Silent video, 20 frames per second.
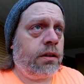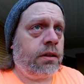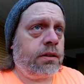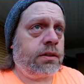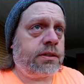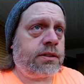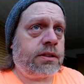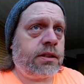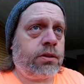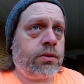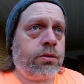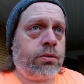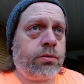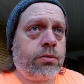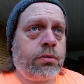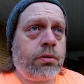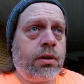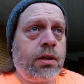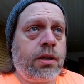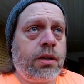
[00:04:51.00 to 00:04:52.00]

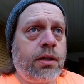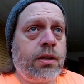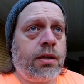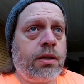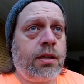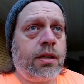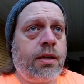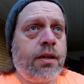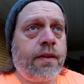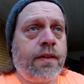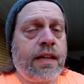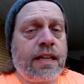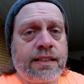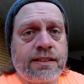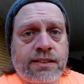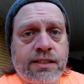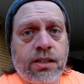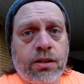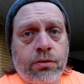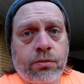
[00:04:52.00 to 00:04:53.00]
So, that's
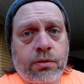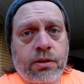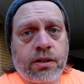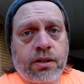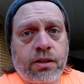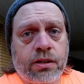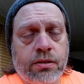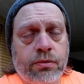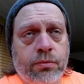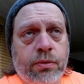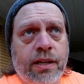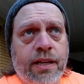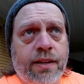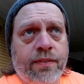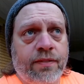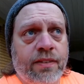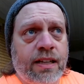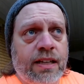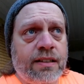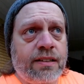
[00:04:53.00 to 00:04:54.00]
going on. We have
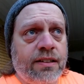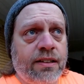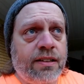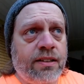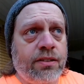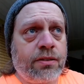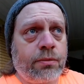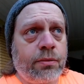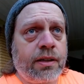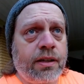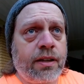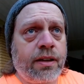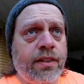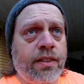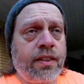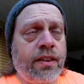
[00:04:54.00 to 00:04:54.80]
that to deal with.